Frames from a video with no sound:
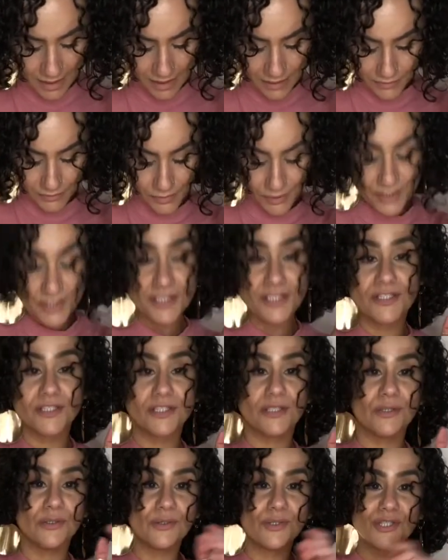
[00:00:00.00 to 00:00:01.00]
There is a
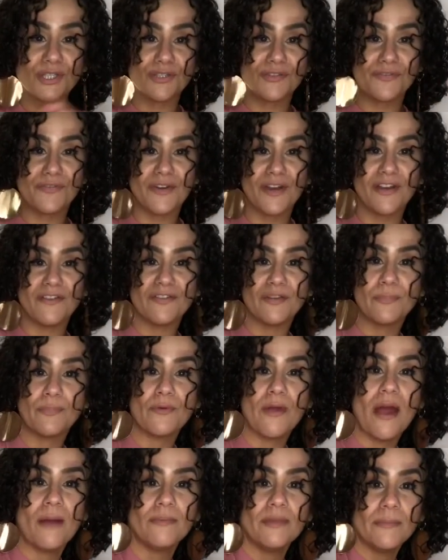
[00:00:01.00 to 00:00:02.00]
solution for every
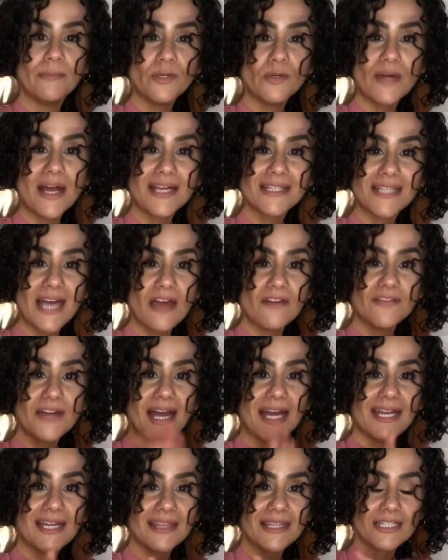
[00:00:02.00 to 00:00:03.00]
problem. You guys, I've
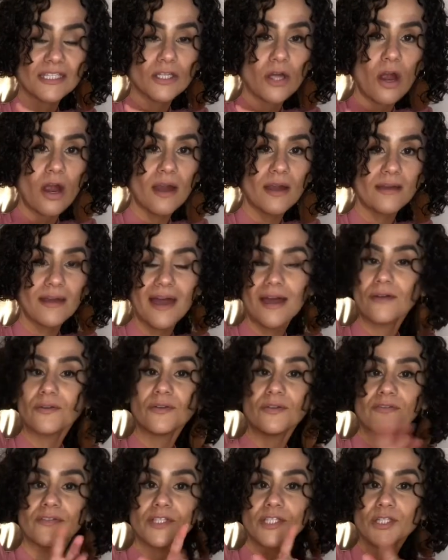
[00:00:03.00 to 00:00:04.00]
gotten this card, I don't
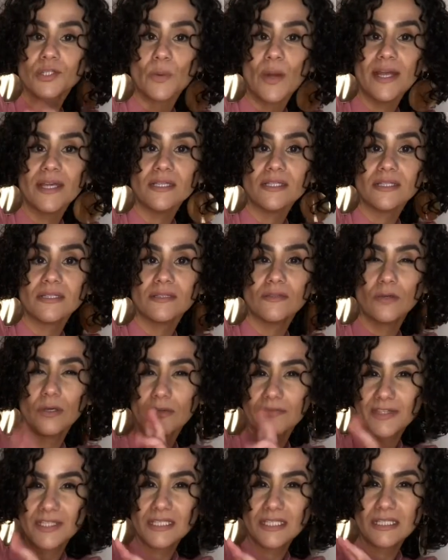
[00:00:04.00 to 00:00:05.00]
know if it's twice or
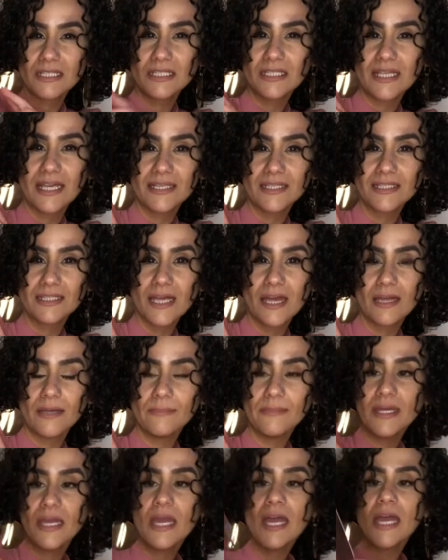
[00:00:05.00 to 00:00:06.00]
if this is the second time.
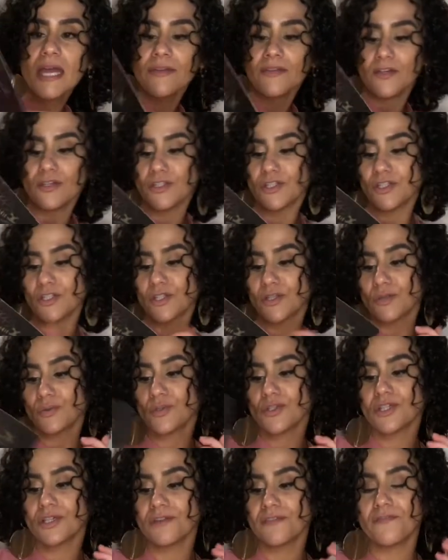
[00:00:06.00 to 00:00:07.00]
There's a
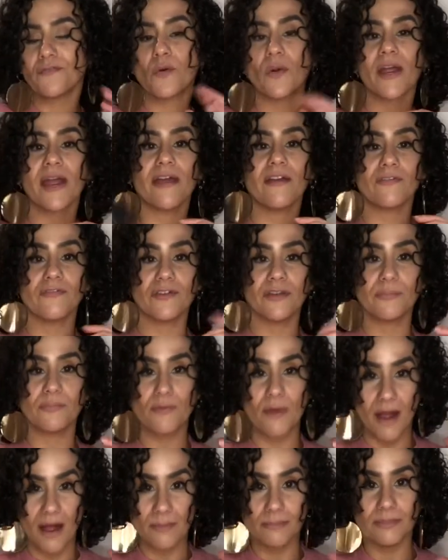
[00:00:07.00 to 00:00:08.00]
solution for every
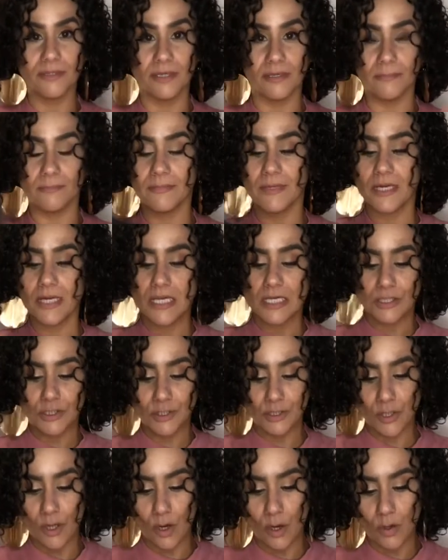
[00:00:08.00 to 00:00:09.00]
problem.
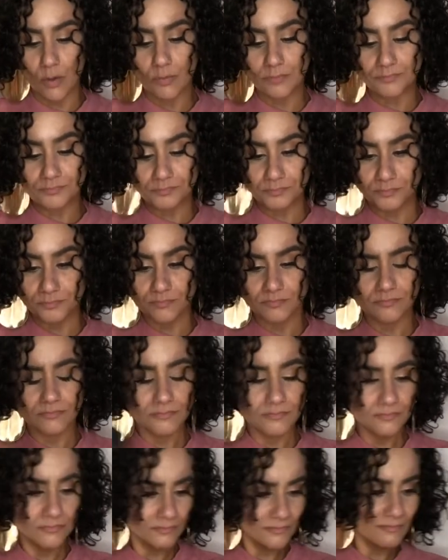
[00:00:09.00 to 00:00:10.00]
So
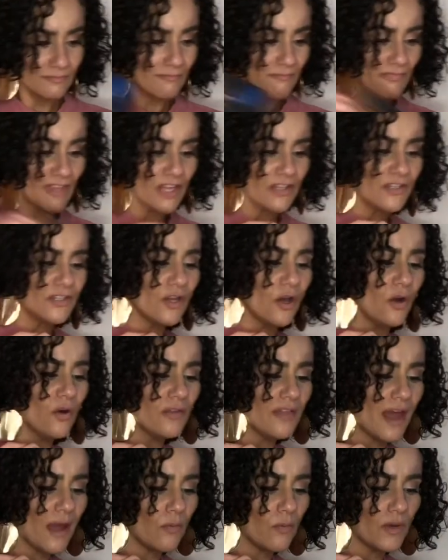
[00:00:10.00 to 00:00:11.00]
know
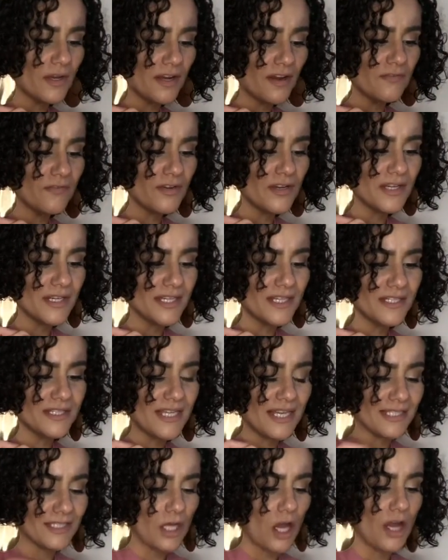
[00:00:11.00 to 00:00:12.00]
that whatever it is
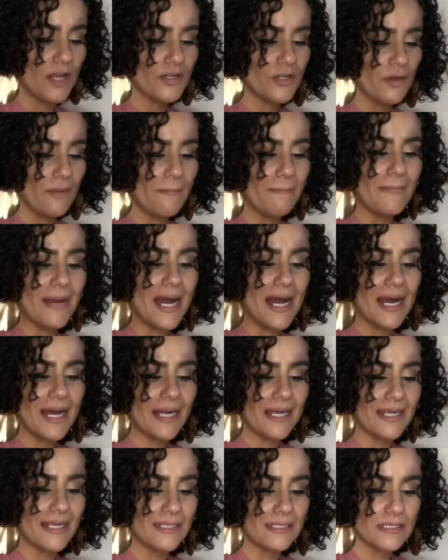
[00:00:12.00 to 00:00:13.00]
that's on your
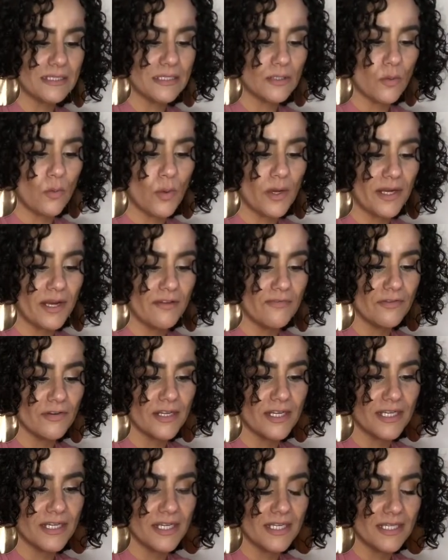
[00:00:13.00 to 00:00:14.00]
mind, whatever
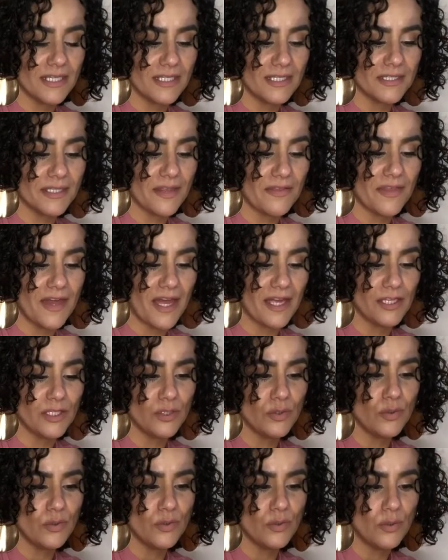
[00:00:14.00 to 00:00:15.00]
it is that
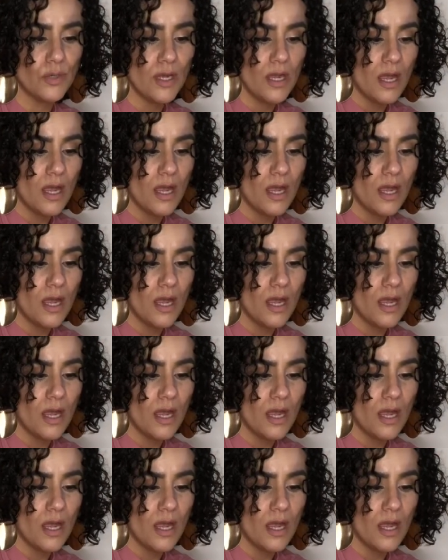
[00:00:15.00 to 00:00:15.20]
you